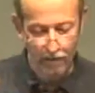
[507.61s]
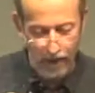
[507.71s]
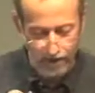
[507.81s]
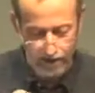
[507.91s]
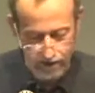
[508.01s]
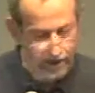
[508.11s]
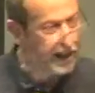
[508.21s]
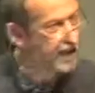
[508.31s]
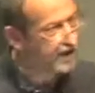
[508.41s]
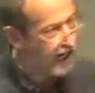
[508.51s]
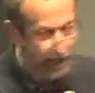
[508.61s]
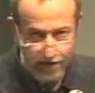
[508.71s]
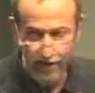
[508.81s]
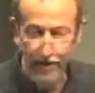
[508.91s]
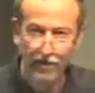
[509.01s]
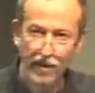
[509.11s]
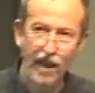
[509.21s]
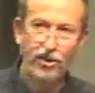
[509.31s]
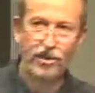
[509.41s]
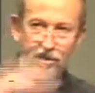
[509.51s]
makes a scene, cancels the
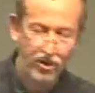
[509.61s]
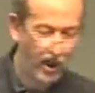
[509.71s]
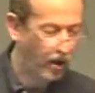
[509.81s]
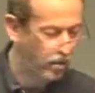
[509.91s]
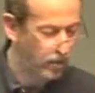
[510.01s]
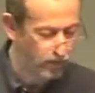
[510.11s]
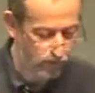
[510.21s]
invitations. Jia